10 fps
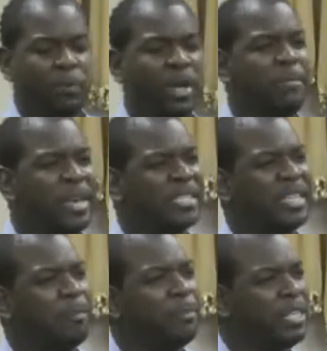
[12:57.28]
we miss
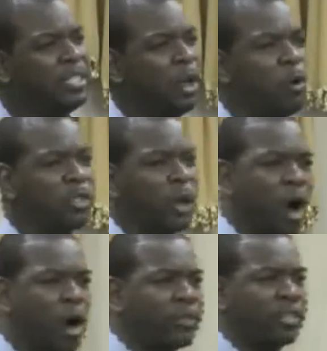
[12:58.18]
that piece so
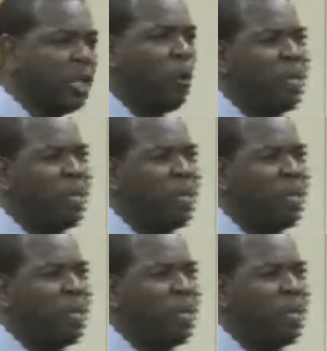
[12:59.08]
often. So